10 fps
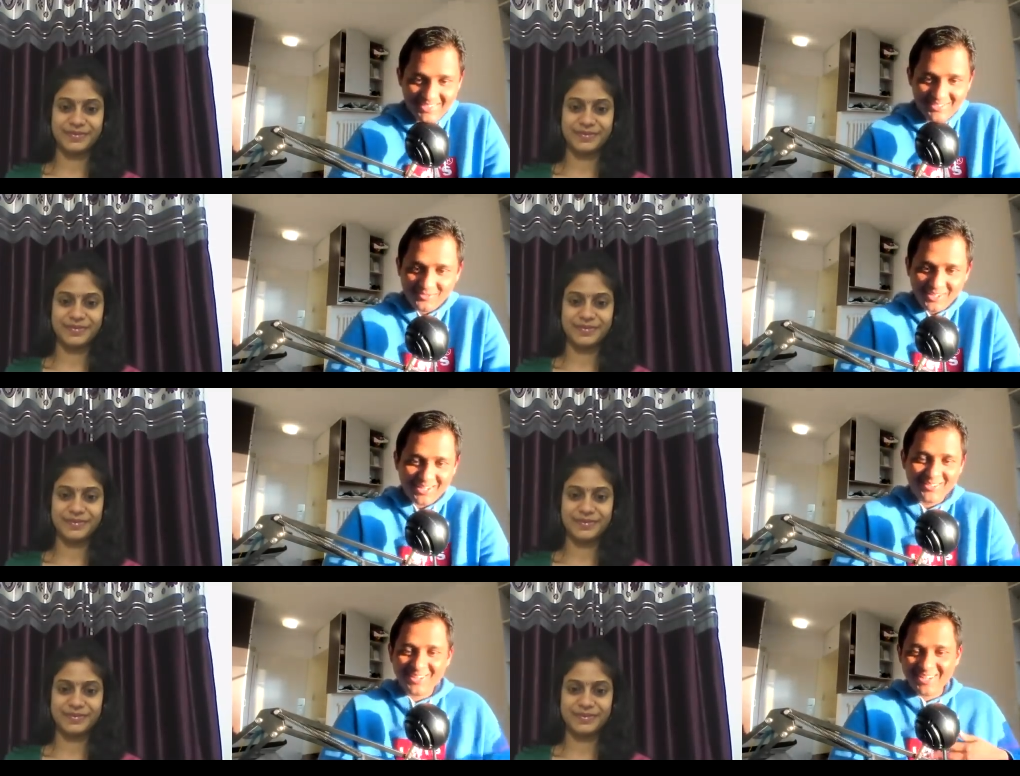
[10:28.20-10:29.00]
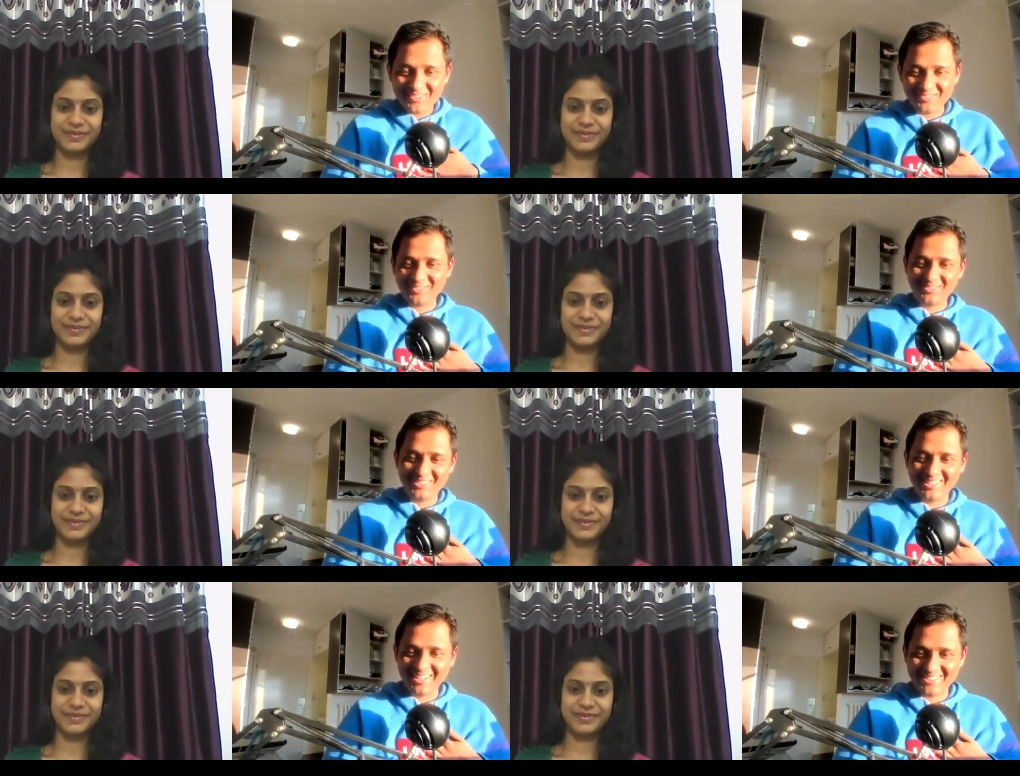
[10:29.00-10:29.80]
Speaker 1: Oh my God, I got fifty
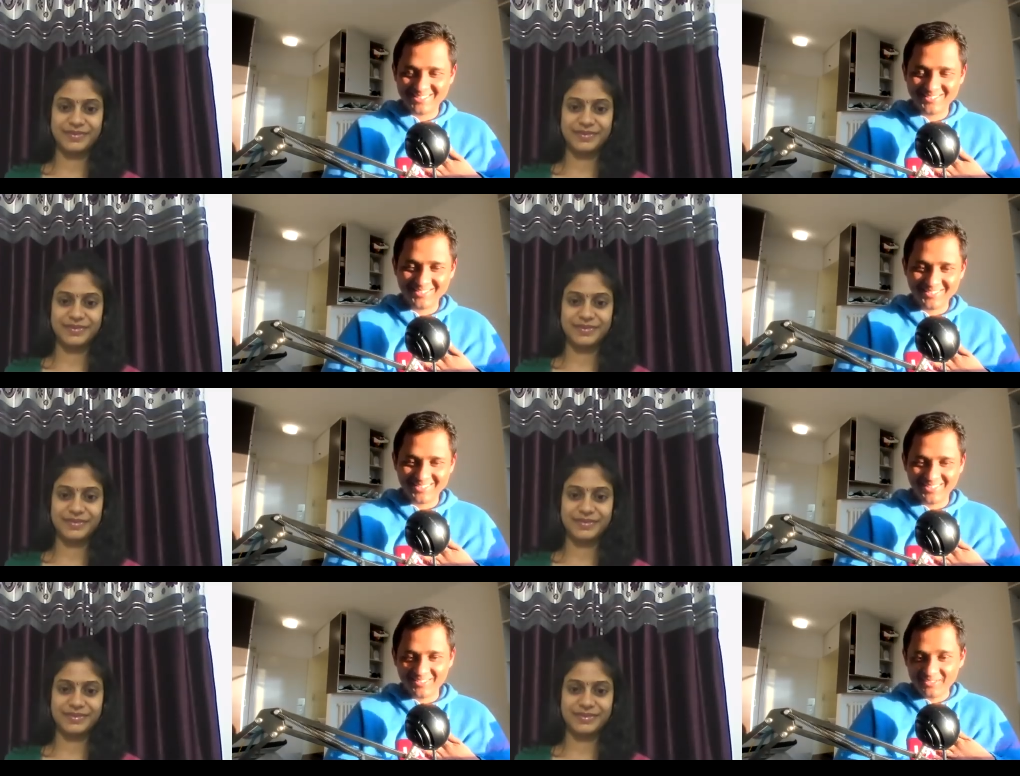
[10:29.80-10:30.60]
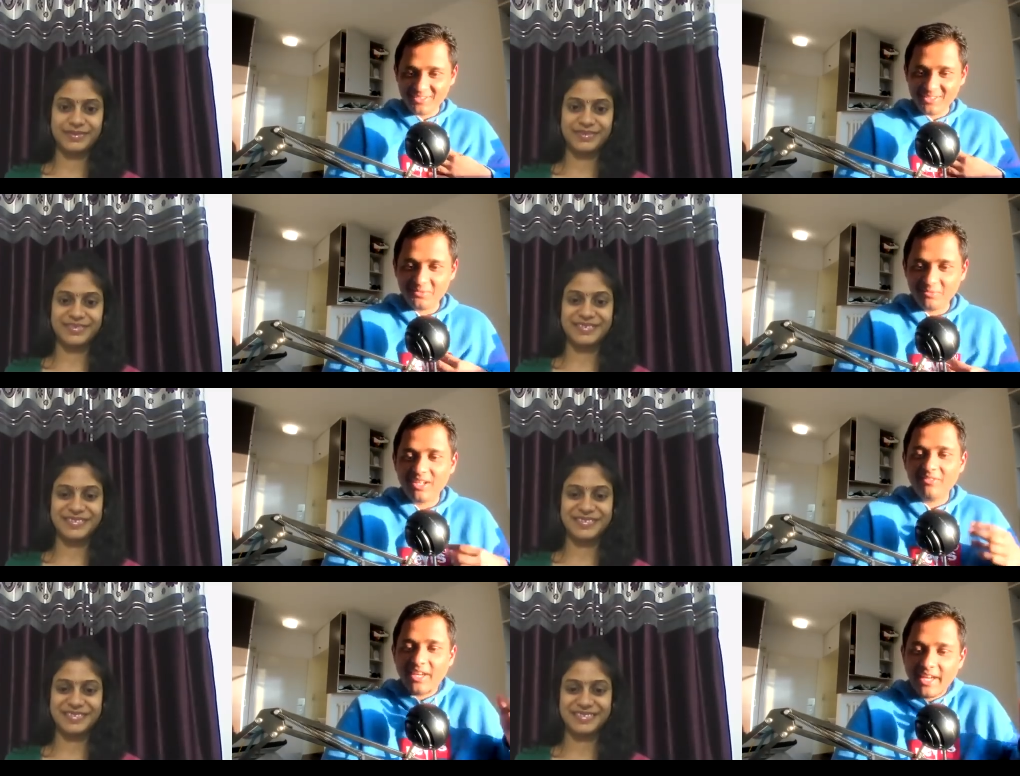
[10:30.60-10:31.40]
likes, you know. fifty people
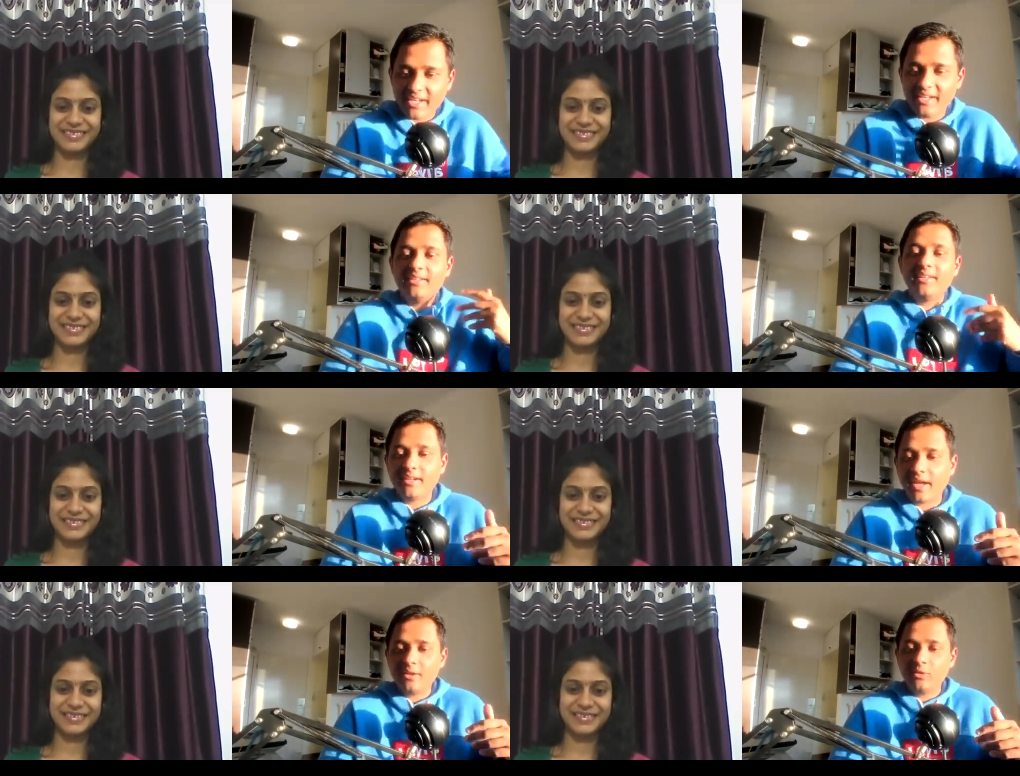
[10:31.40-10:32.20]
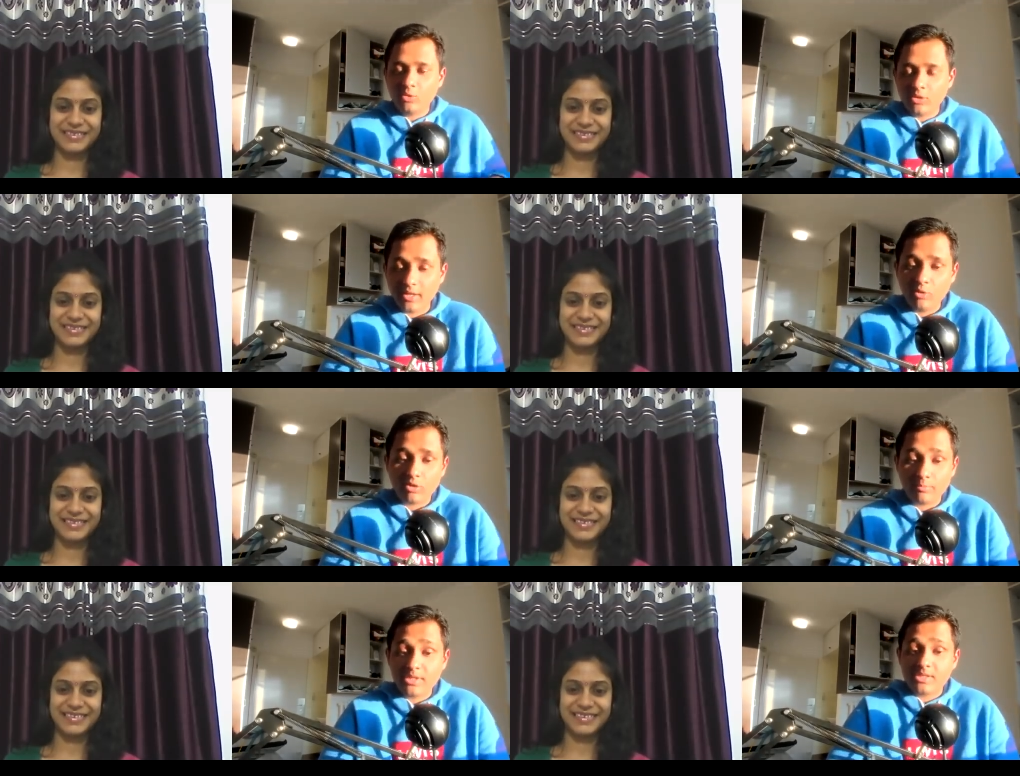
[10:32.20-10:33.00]
have agreed that I look like
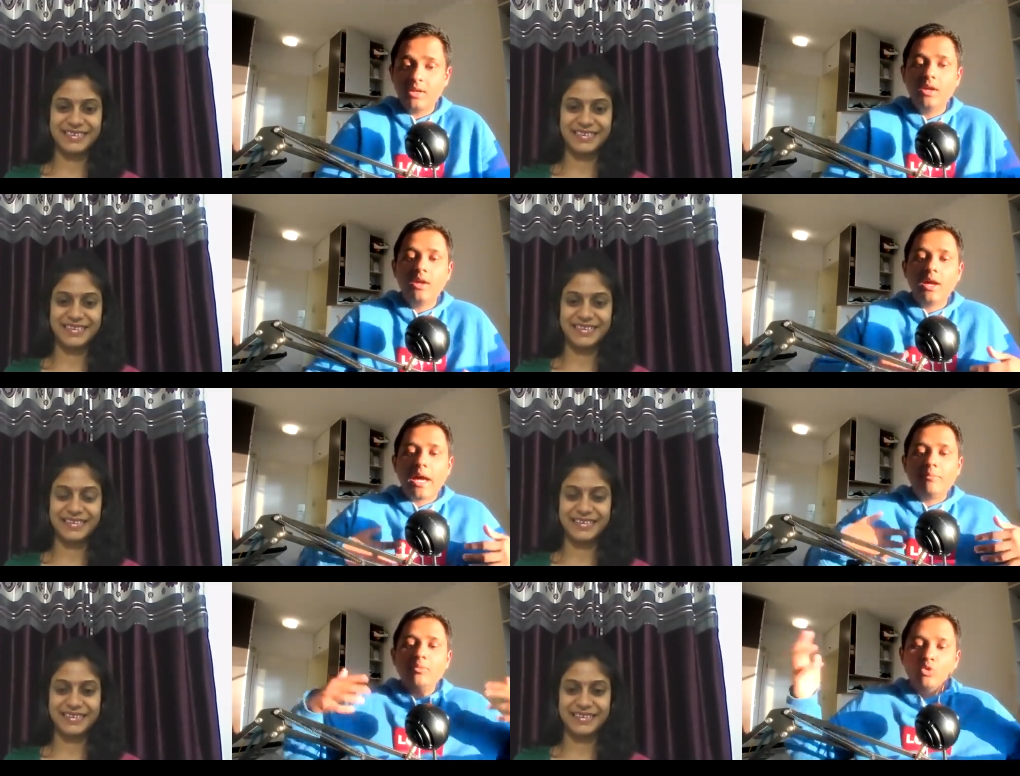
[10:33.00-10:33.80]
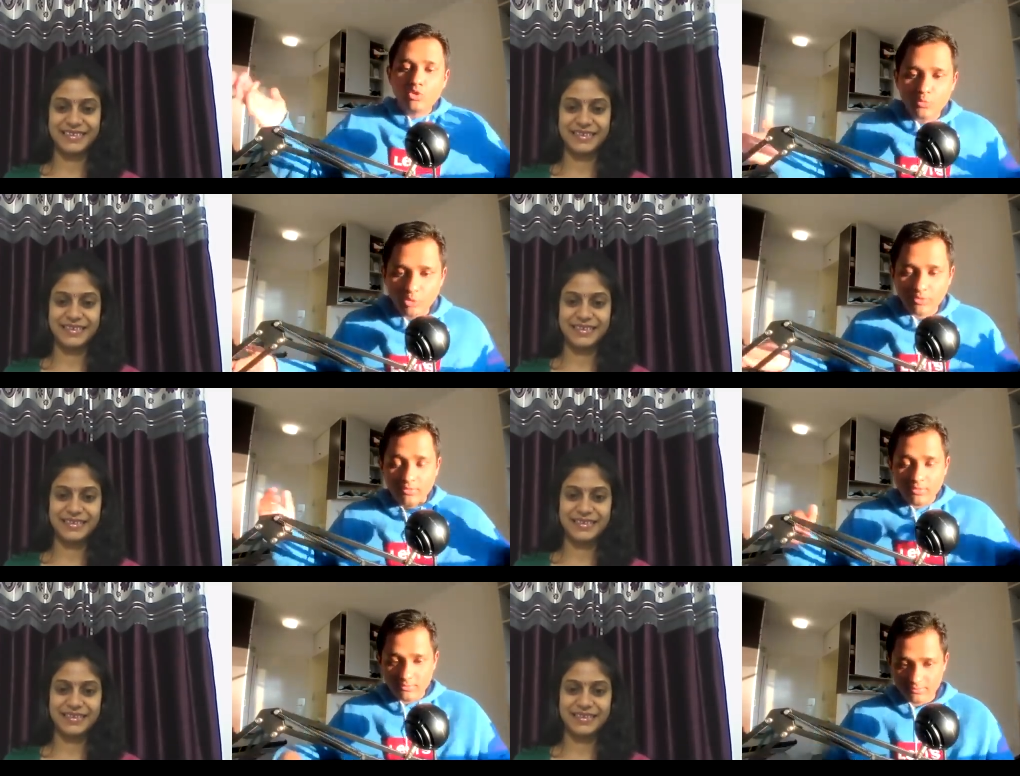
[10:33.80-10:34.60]
God. Means I'm the most beautiful.